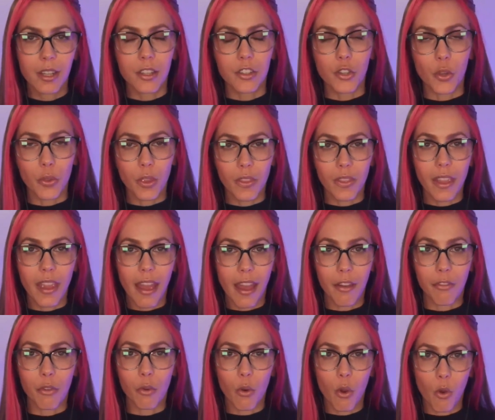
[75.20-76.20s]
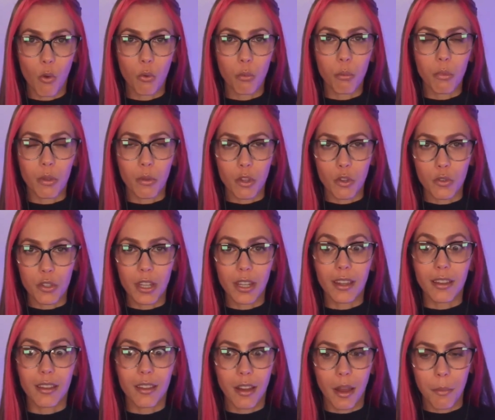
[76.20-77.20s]
So then they have their own
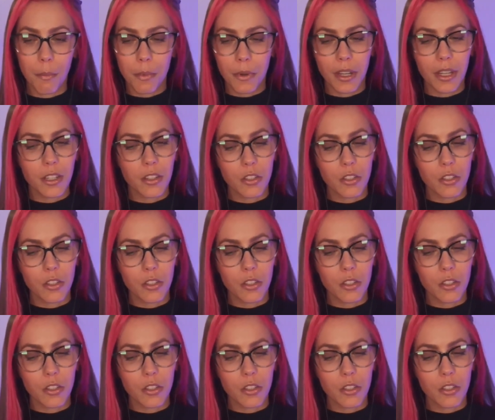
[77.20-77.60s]
music company.